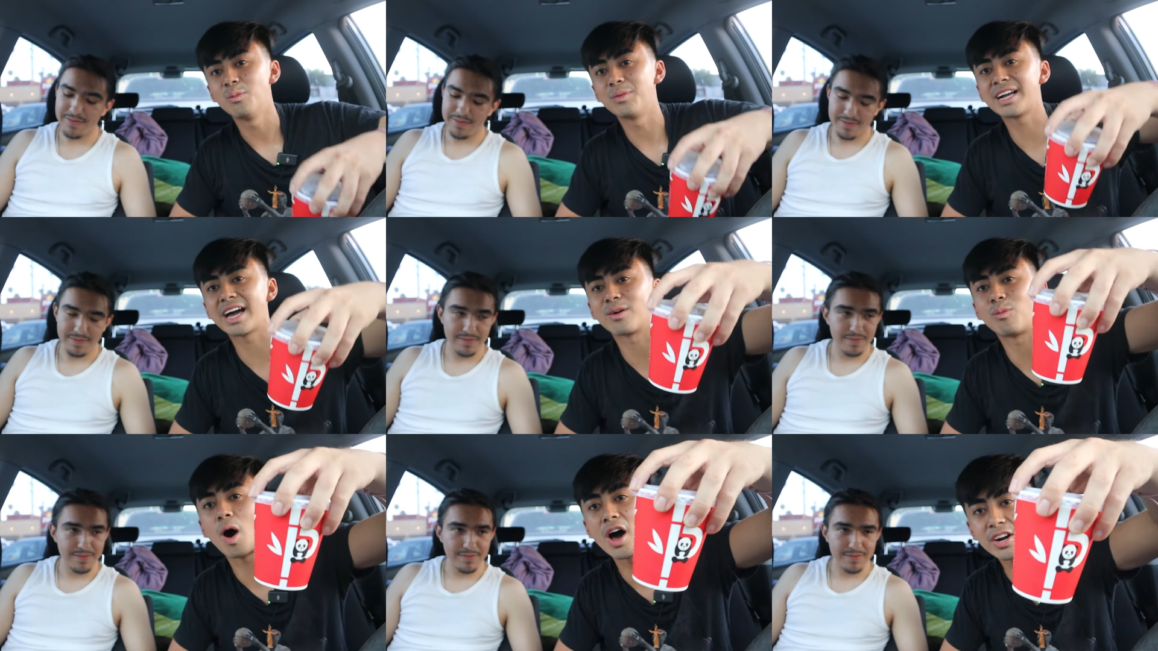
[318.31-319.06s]
Speaker 1: We got
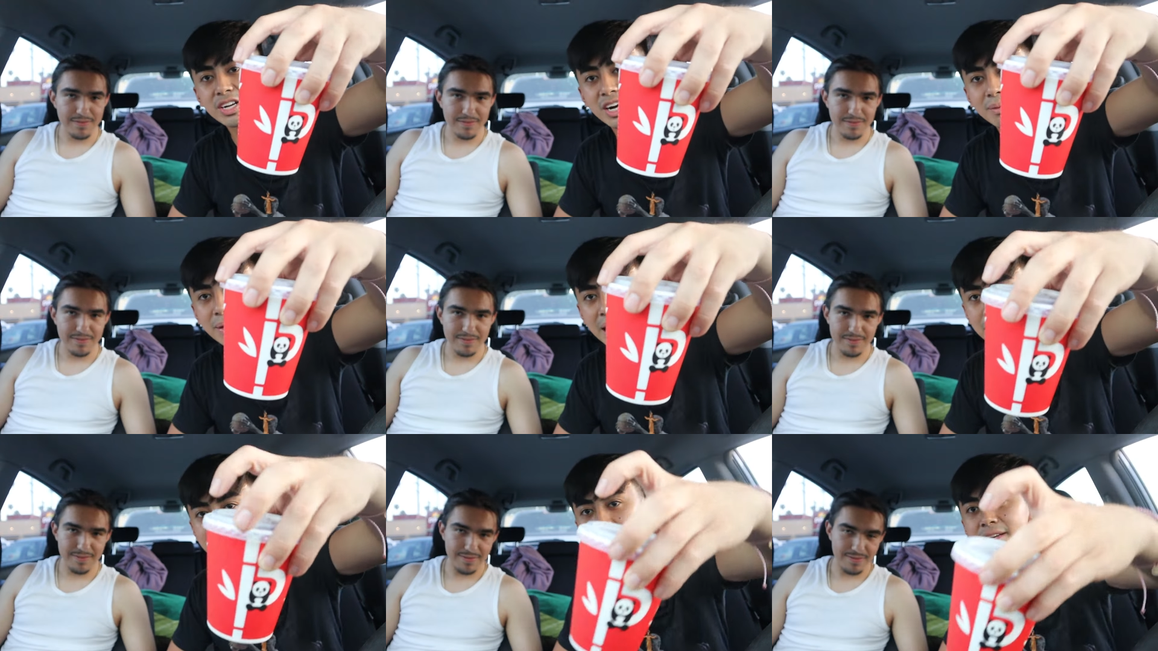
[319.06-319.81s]
a water cup,
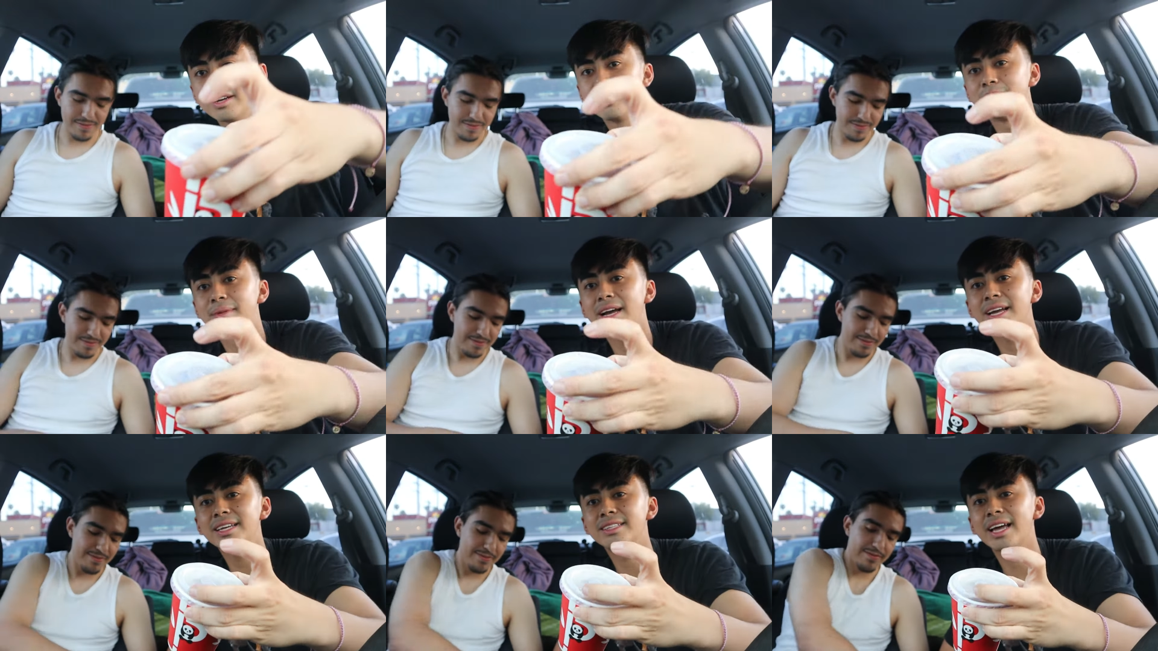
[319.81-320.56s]
baby.
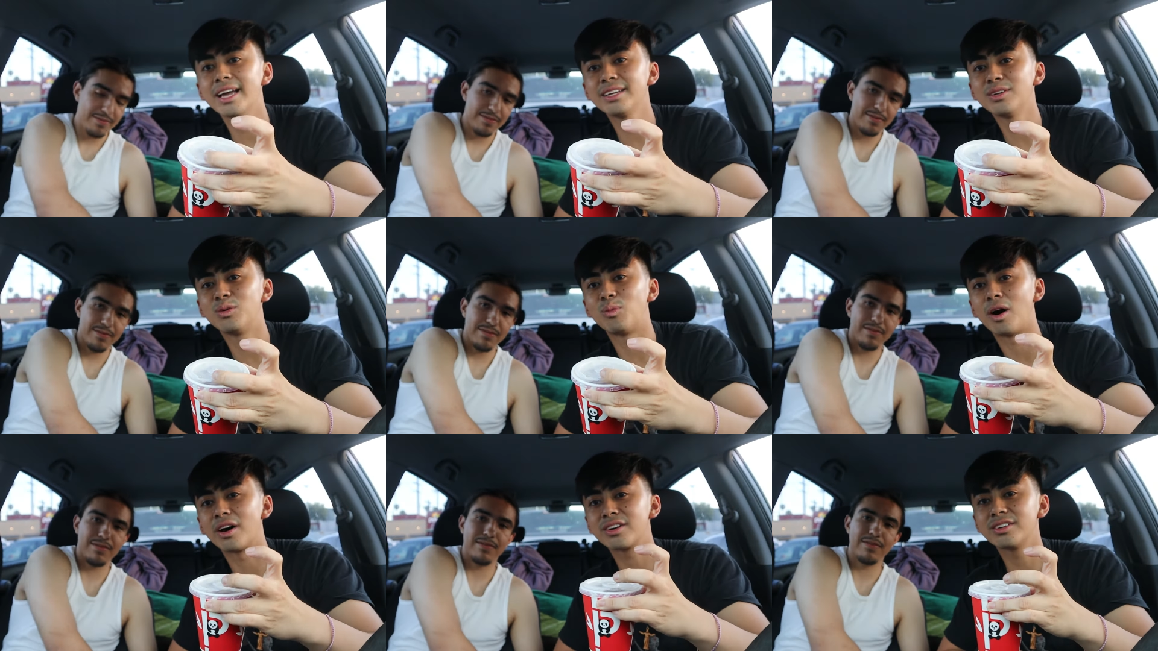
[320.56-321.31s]
There ain't no
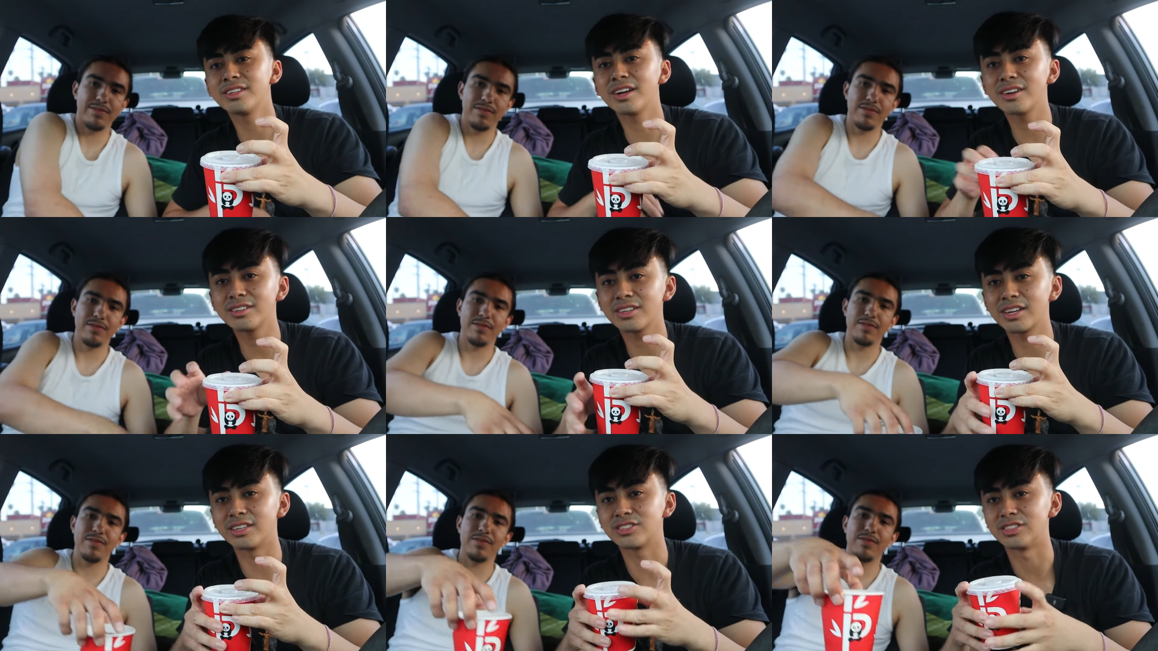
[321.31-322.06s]
water in there.
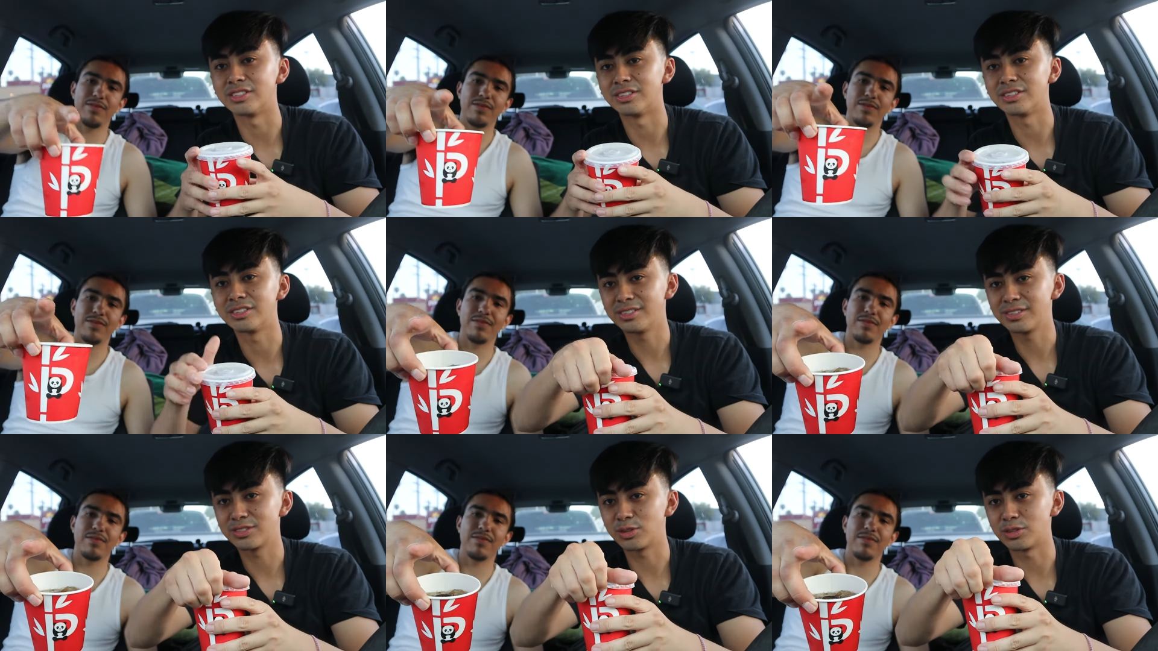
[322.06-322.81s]
Look at that shit.
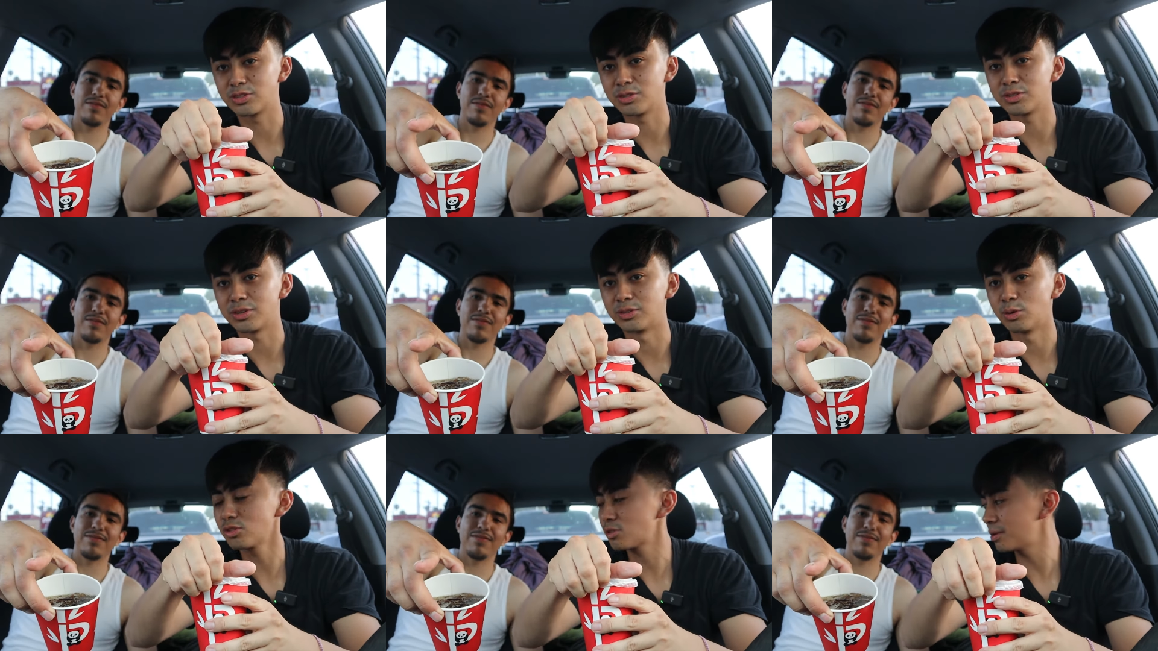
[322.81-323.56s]
Show
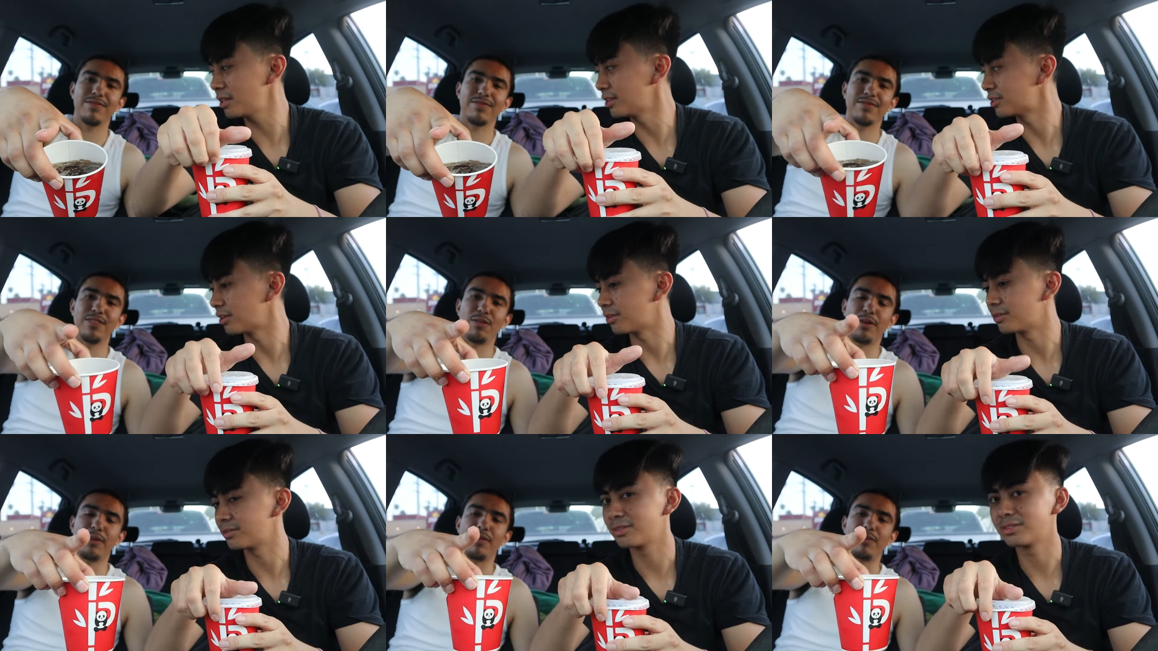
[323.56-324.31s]
it. Don't spill it, though.
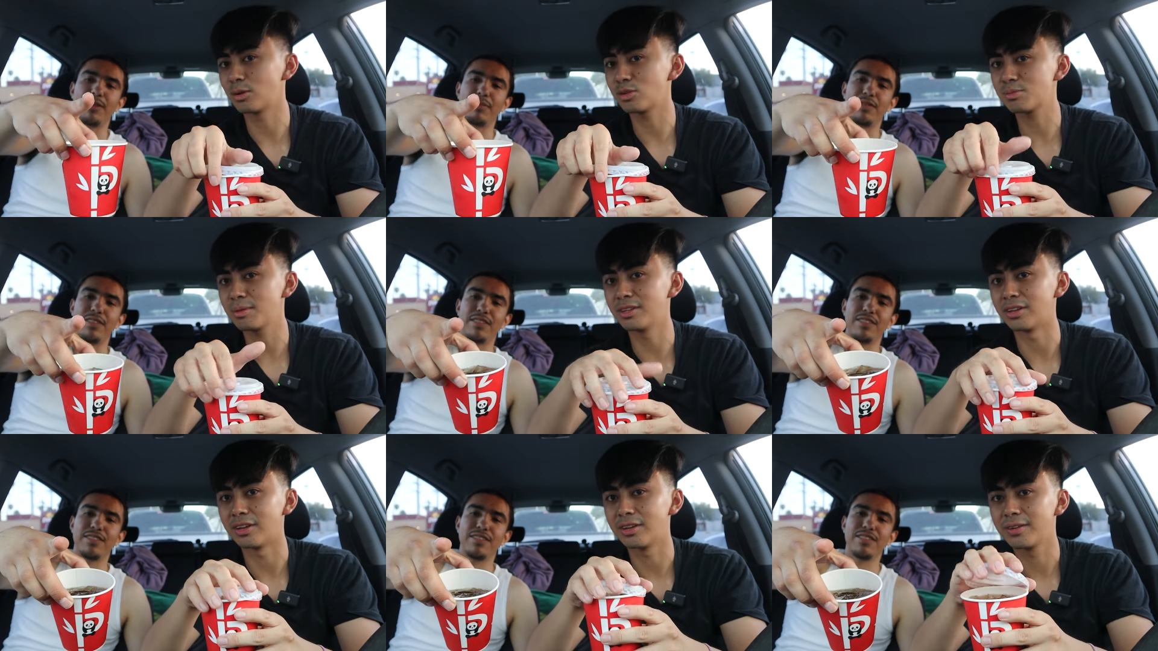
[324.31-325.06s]
Oh, my bad, Don't
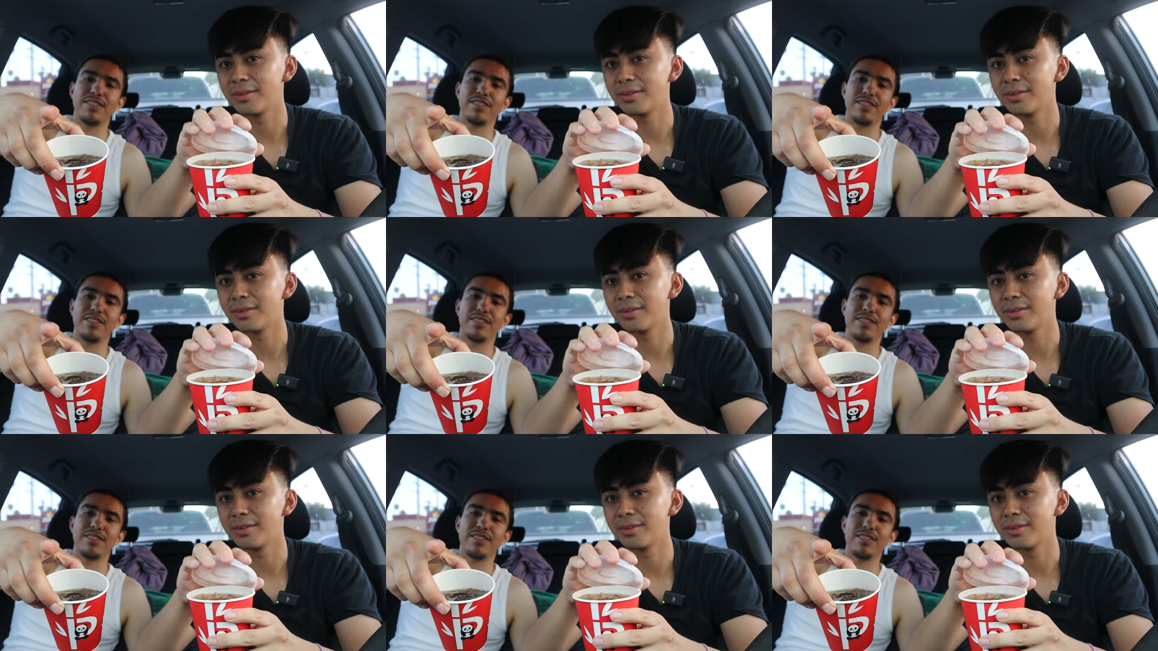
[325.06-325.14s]
spill it.